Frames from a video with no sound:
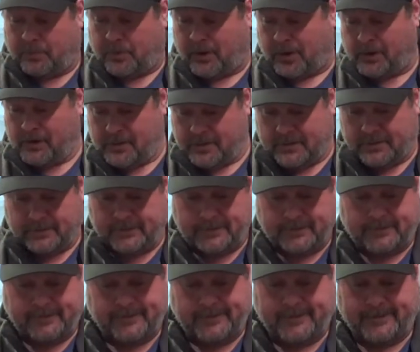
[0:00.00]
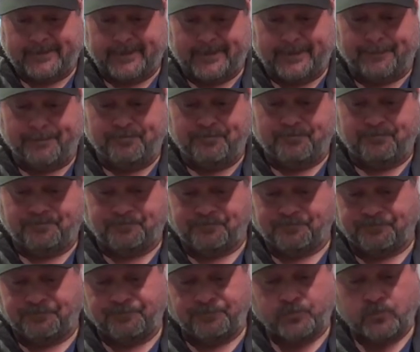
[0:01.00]
apart. Um,
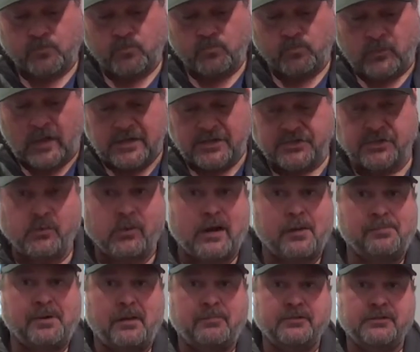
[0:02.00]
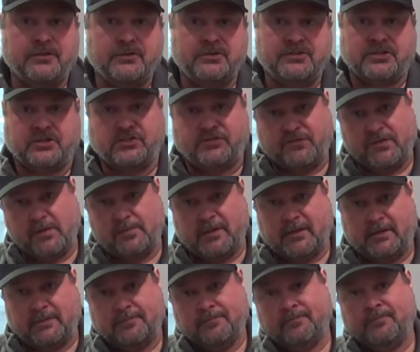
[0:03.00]
so what I'll probably do is just film
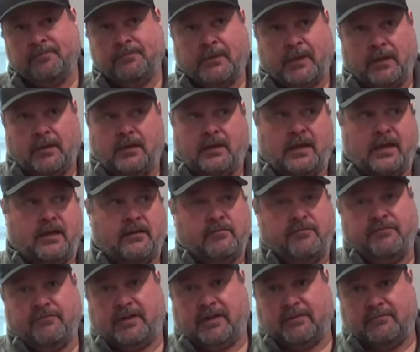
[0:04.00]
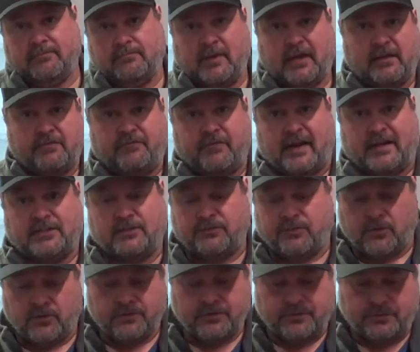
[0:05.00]
it and like make it fast
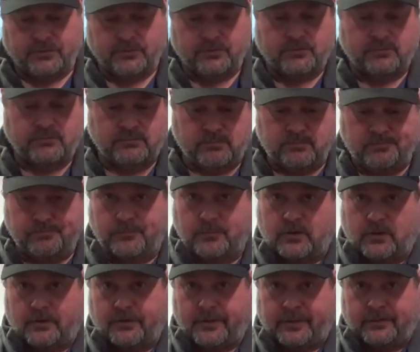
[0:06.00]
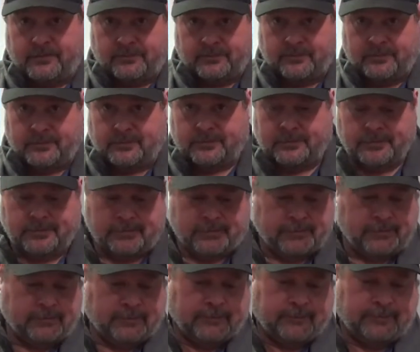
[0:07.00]
forward through all the
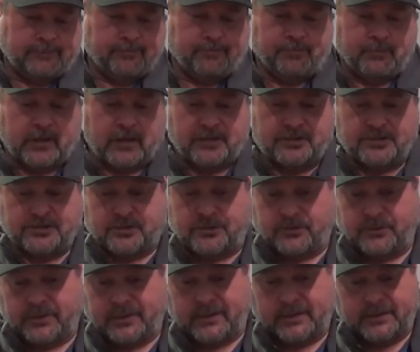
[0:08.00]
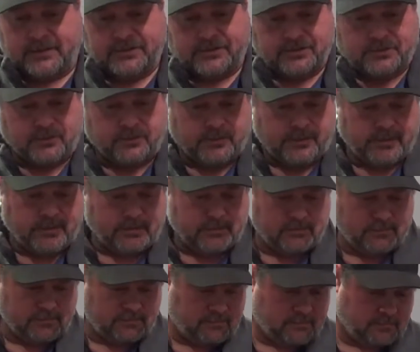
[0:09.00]
screwing and unscrewing
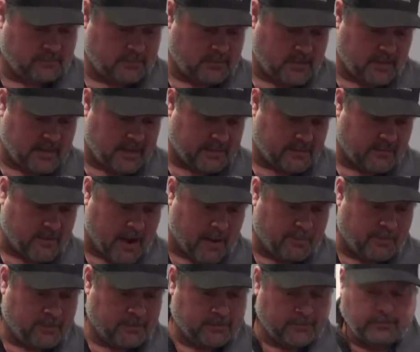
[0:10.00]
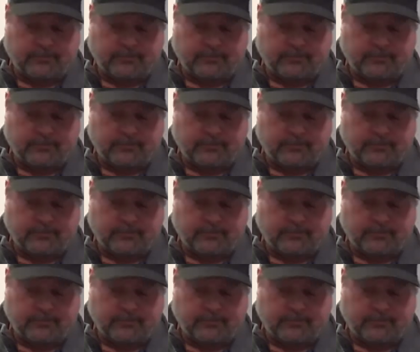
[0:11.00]
and all that crap.